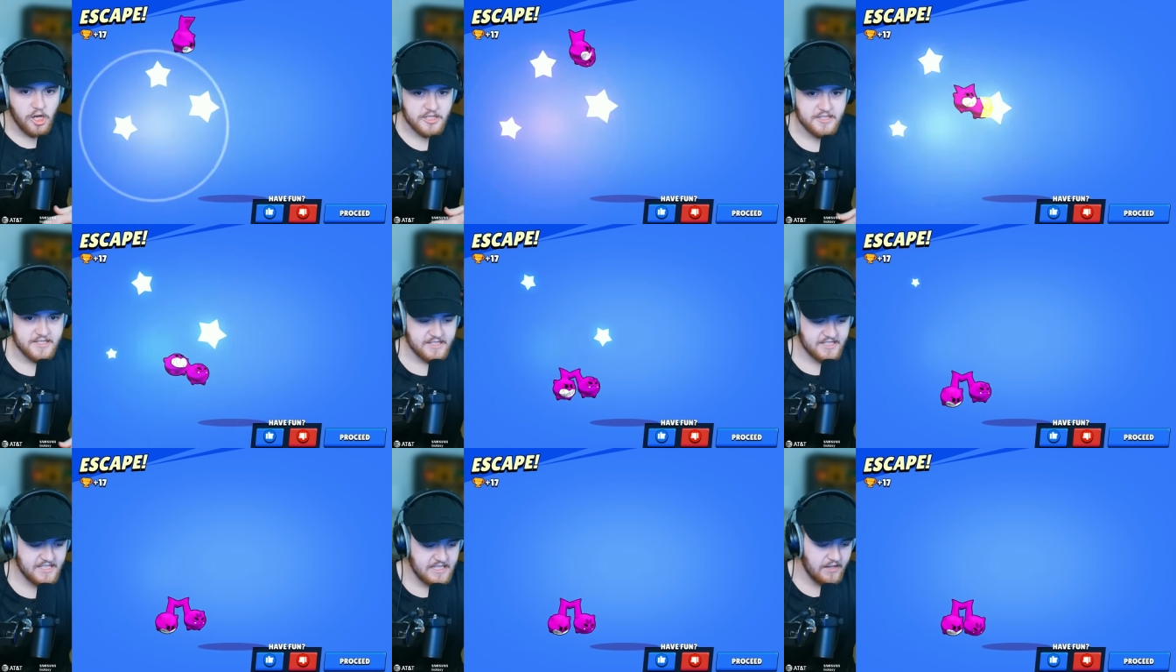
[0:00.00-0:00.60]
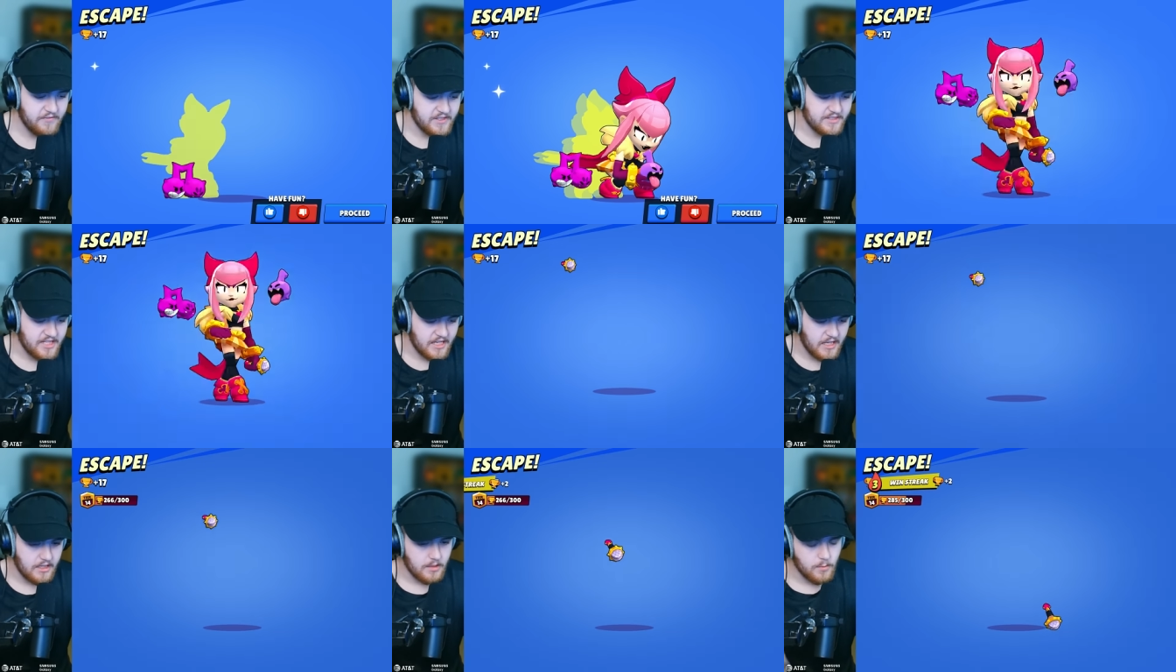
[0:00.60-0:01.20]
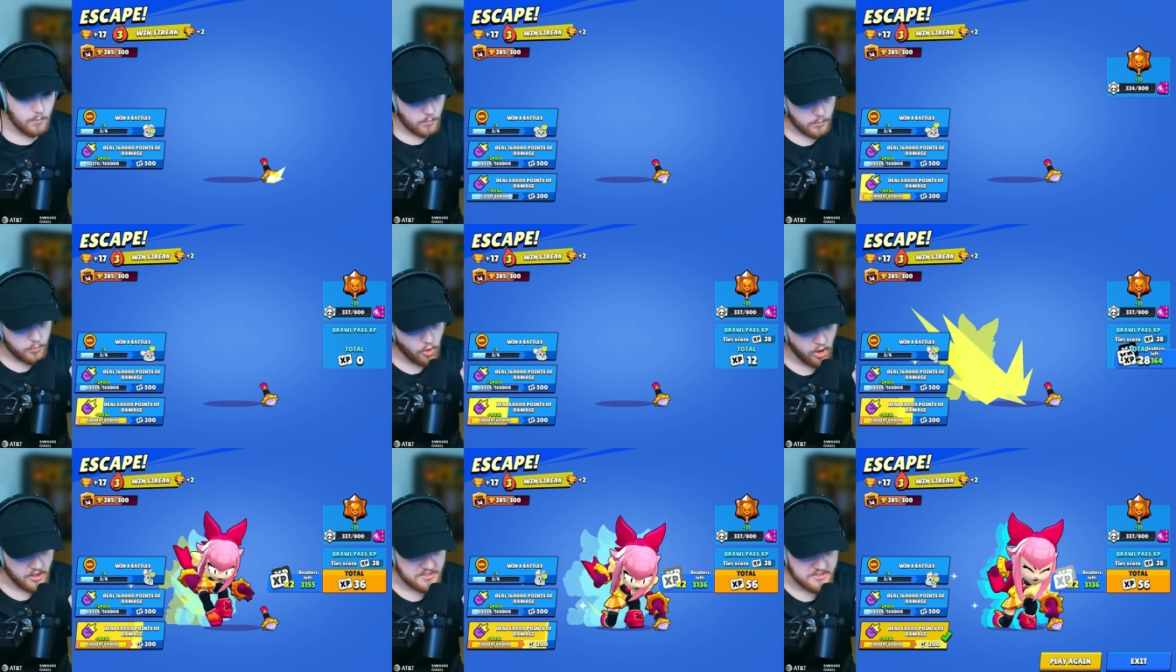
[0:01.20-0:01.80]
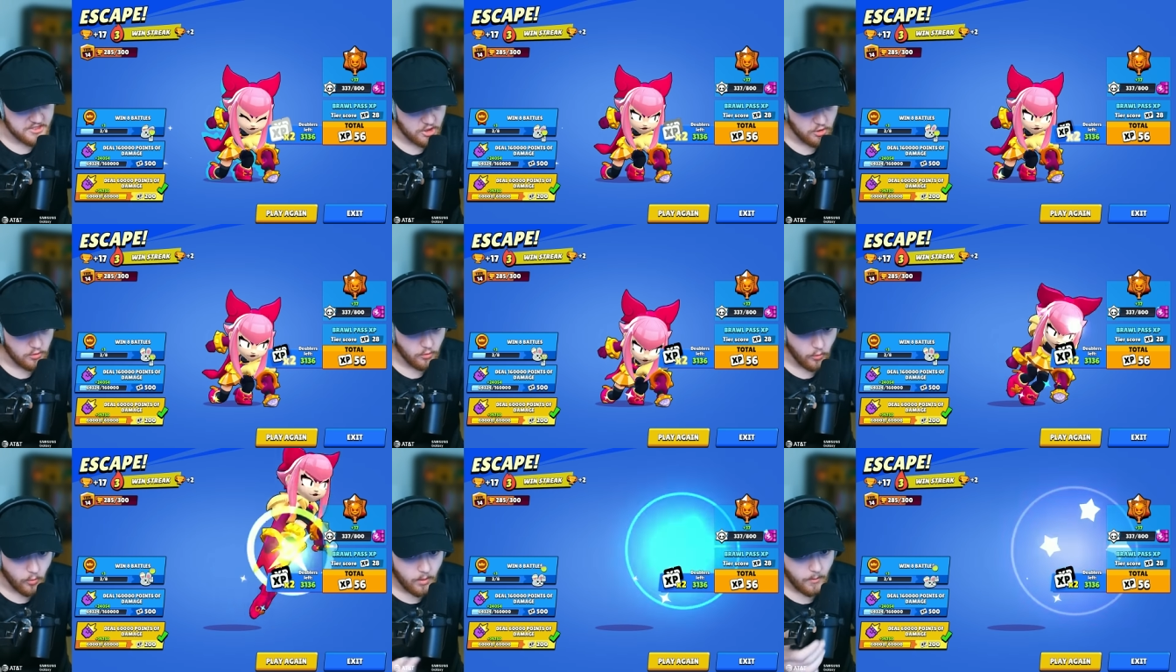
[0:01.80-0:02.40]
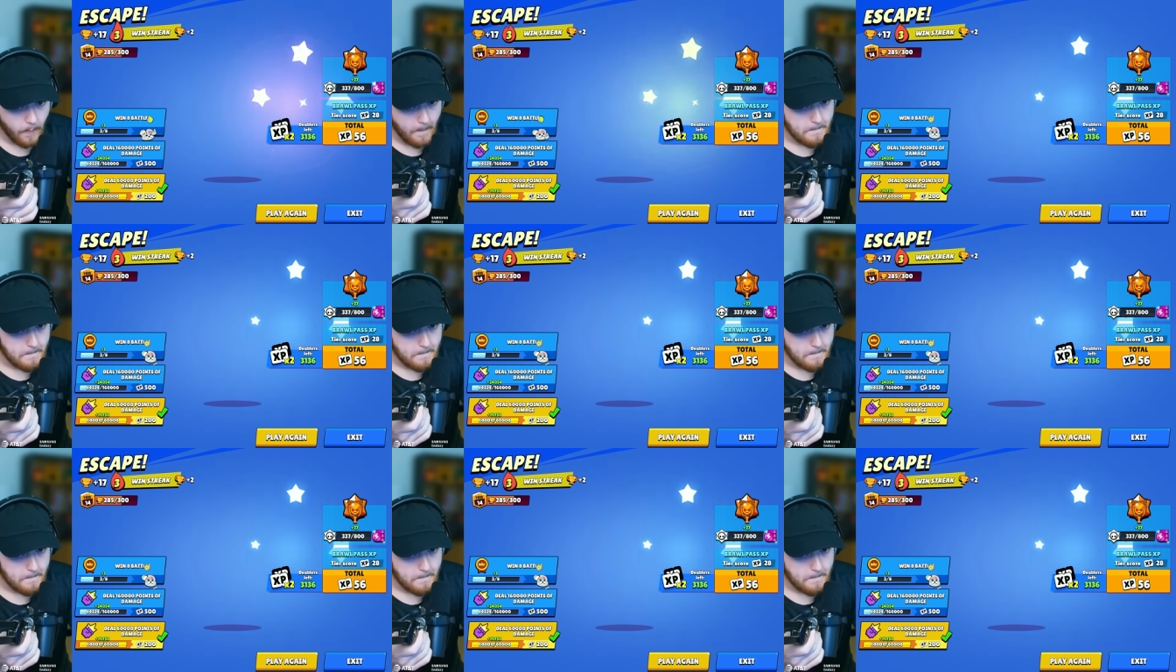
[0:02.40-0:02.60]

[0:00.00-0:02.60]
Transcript: Plus seventeen. Plus two.